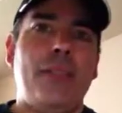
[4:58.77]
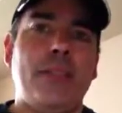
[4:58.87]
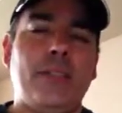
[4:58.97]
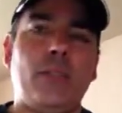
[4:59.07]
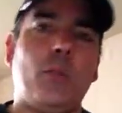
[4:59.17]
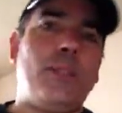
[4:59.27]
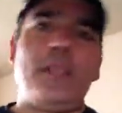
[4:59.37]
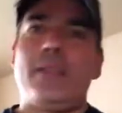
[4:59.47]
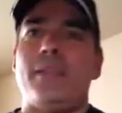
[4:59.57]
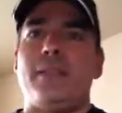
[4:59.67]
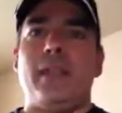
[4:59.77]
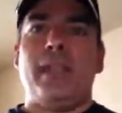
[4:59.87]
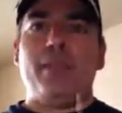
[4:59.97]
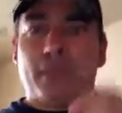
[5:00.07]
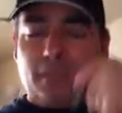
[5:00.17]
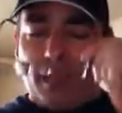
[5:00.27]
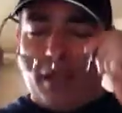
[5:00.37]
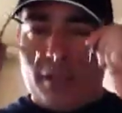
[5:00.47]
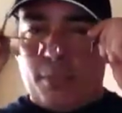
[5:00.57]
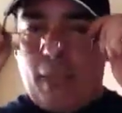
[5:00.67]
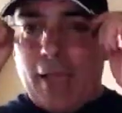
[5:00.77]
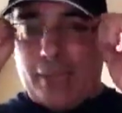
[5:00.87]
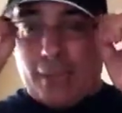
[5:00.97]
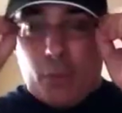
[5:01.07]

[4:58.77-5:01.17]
the 2013 Miss Sausage Pageant